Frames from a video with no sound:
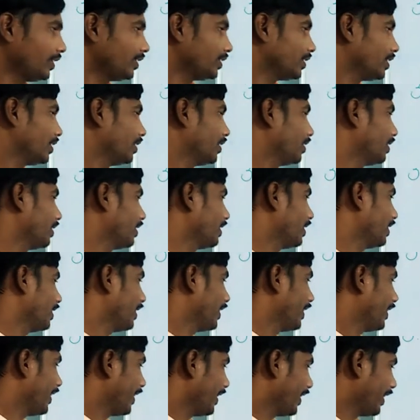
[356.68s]
is,
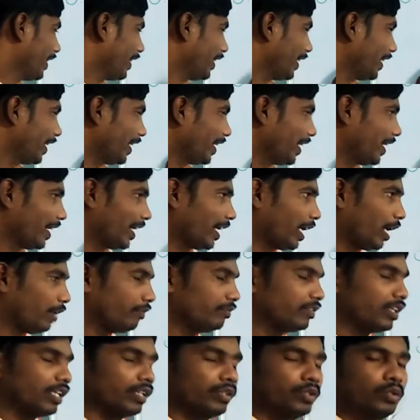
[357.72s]

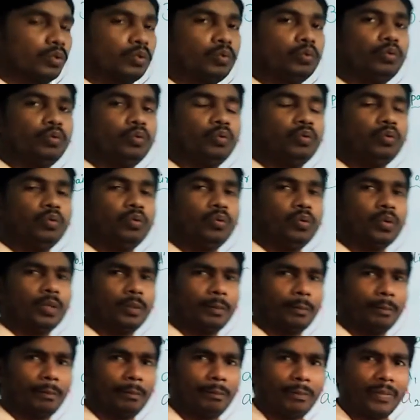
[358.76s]
if the
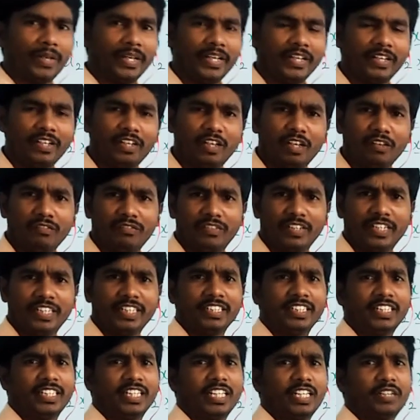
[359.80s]
two pair of
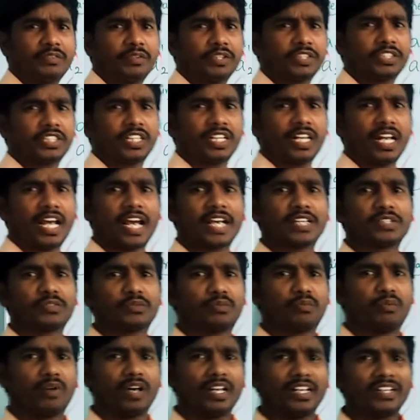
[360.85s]
linear equation has
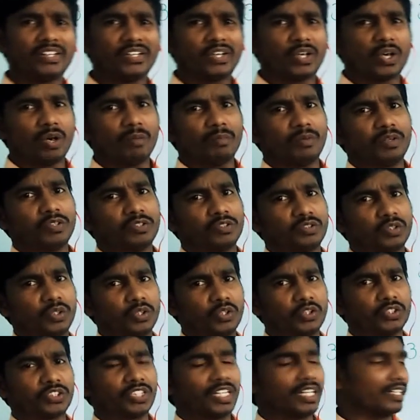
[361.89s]
one common
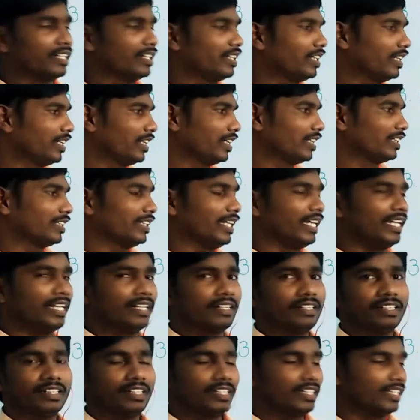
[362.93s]
solution,
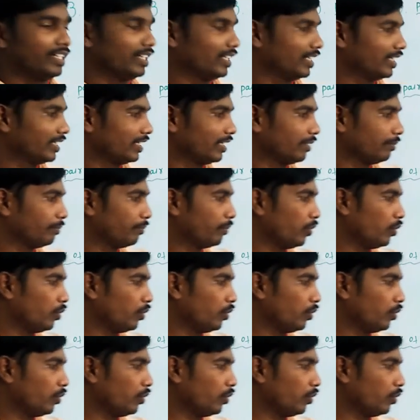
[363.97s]
then the